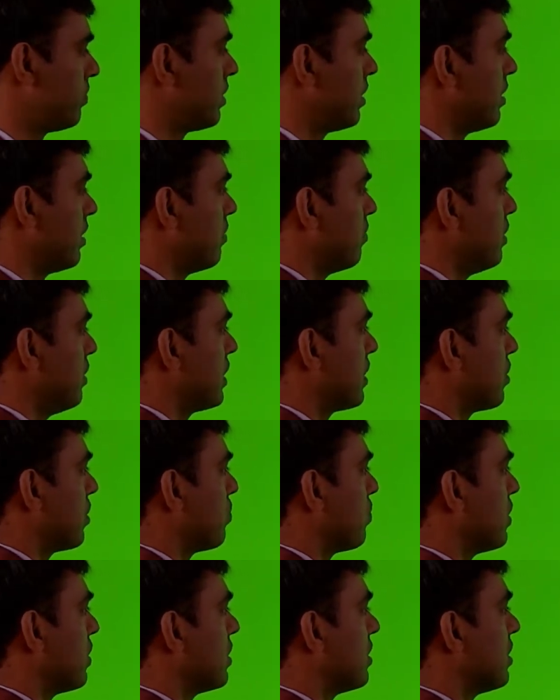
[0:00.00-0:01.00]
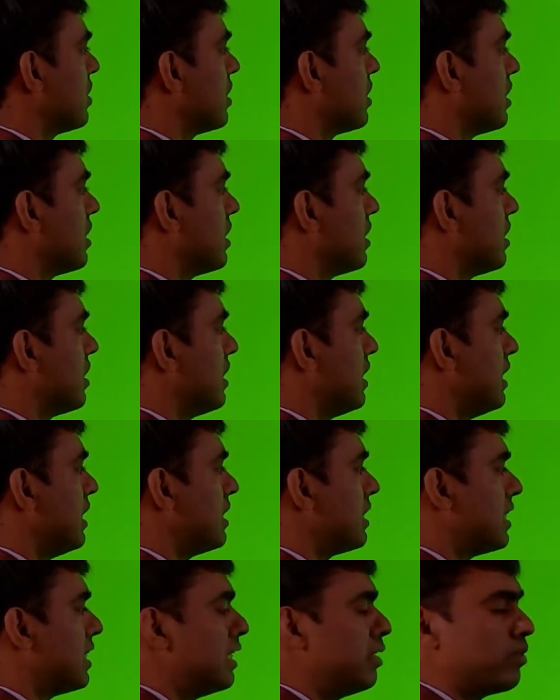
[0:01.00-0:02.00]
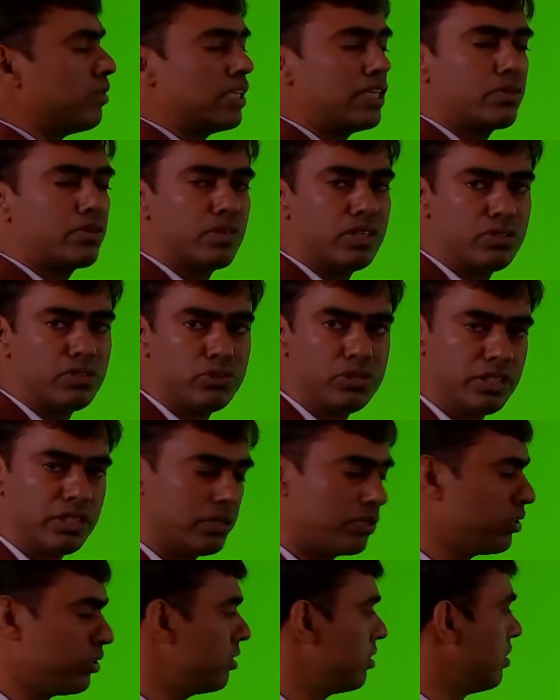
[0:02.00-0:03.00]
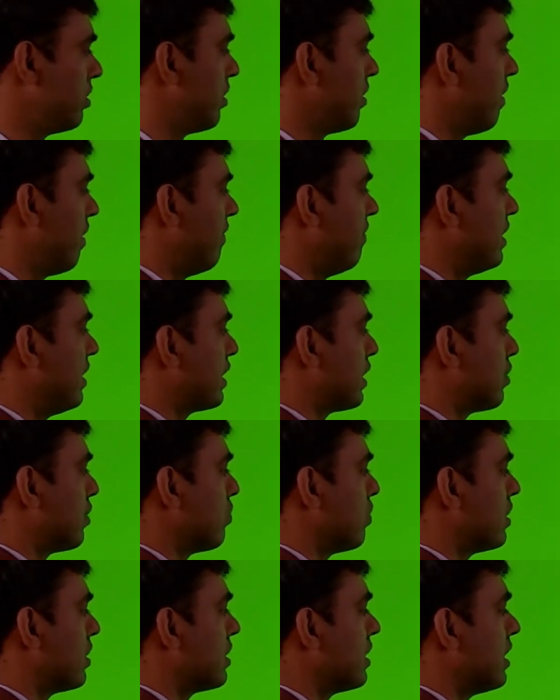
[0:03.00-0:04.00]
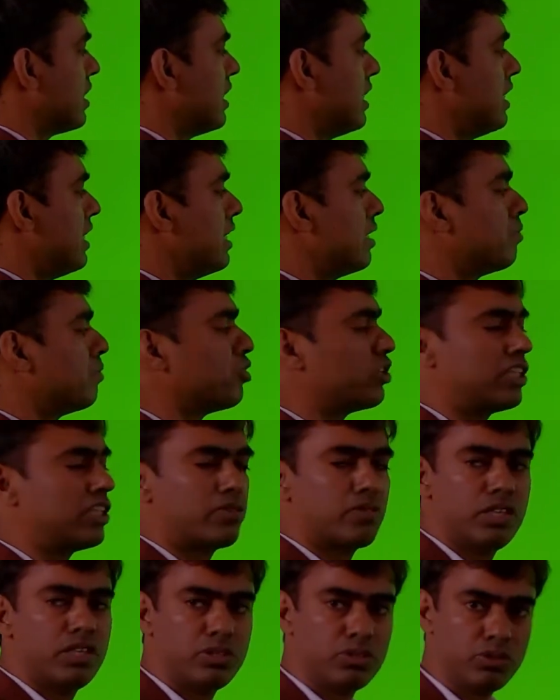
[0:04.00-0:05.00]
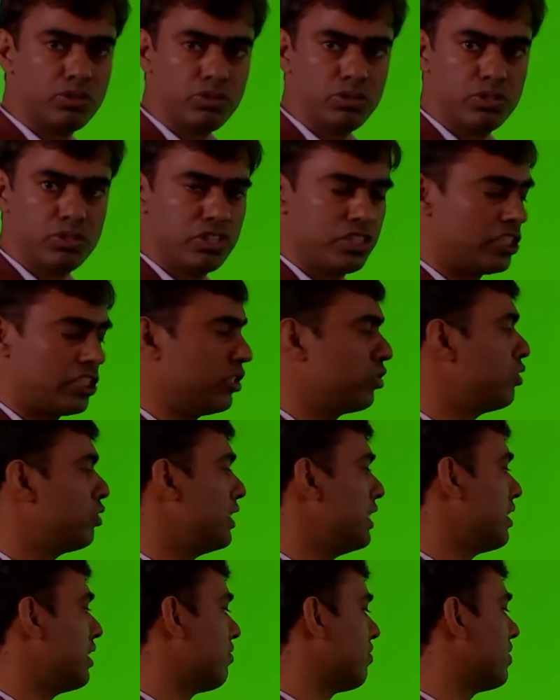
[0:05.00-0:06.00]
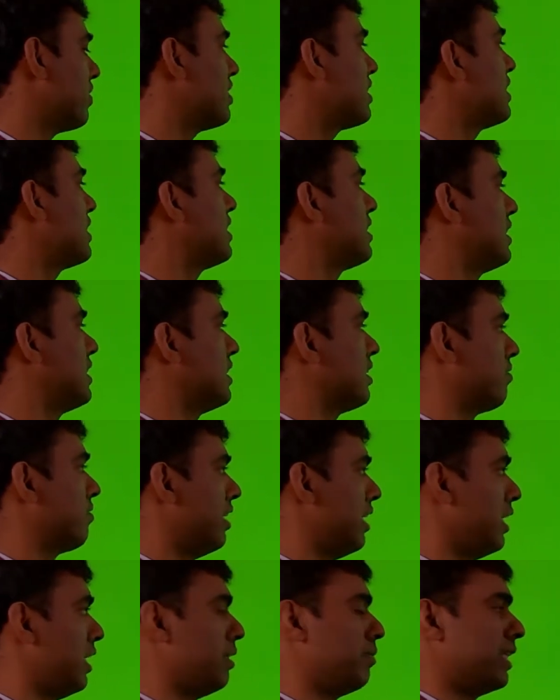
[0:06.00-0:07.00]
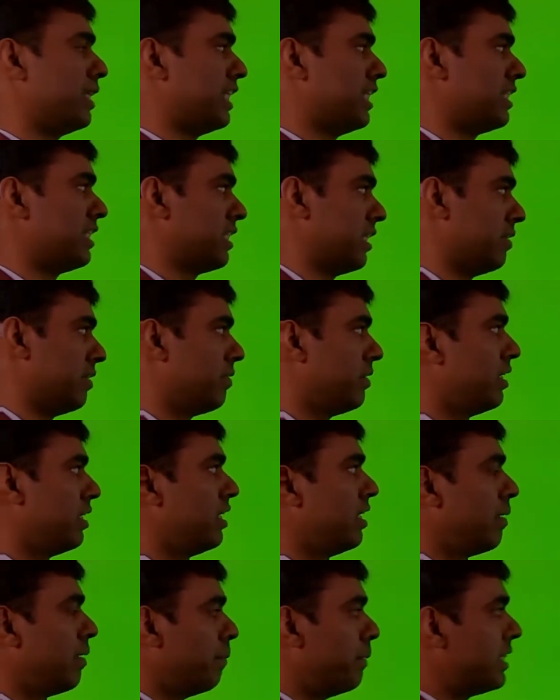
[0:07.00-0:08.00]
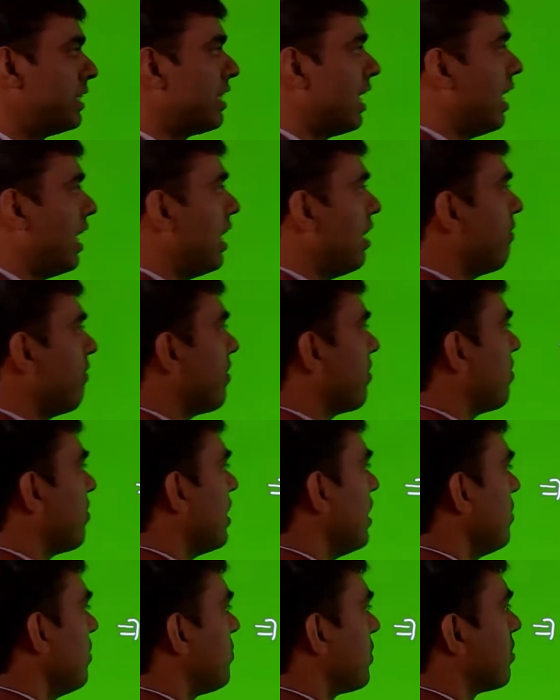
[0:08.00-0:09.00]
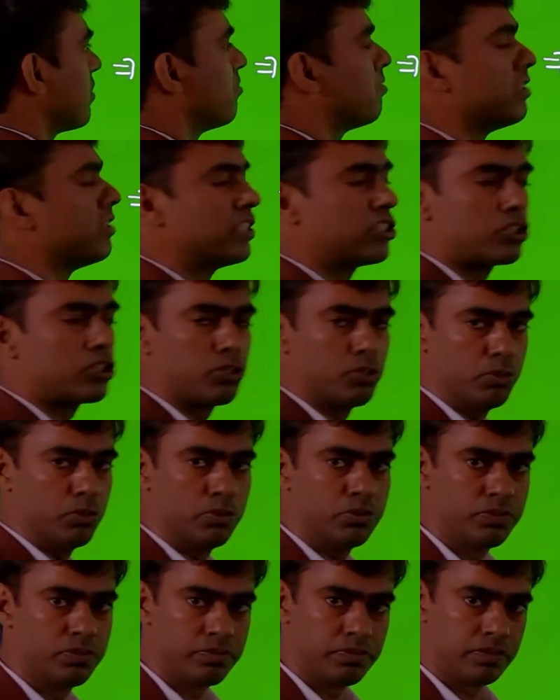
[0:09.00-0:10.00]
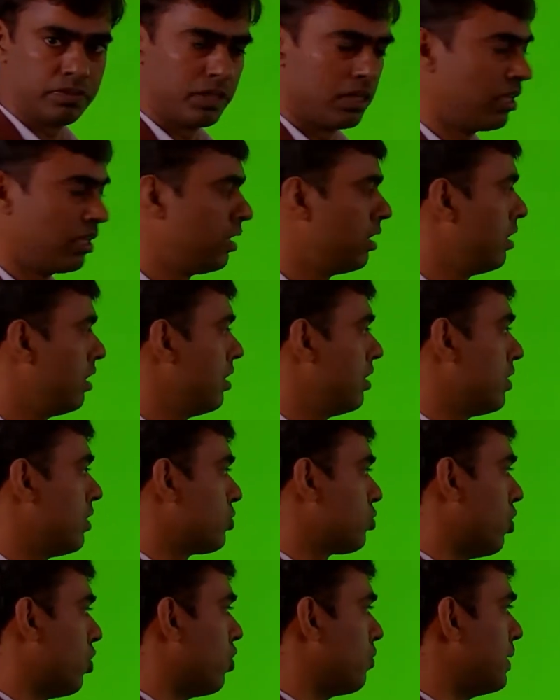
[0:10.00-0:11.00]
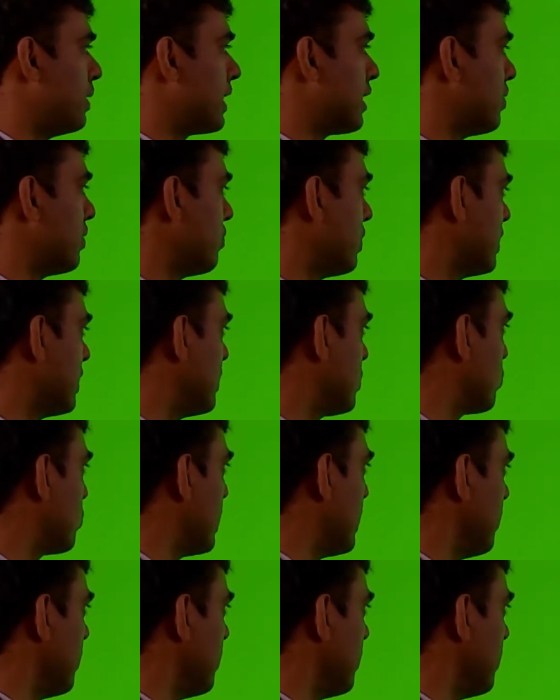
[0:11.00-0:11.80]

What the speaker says: we convert the A31 equal to 0, we convert the AM1 equal to 0 in a first stage of a elimination with the help of a first row. So how we convert this one?